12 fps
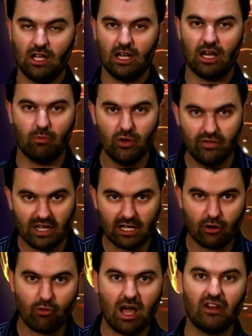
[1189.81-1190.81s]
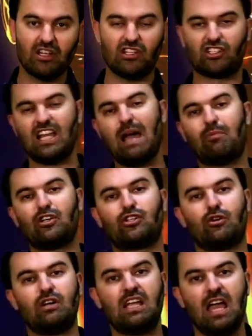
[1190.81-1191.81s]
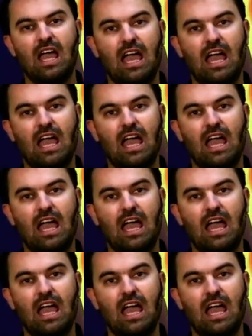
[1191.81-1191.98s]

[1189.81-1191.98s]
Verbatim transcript: uh, moving it around in his laboratory,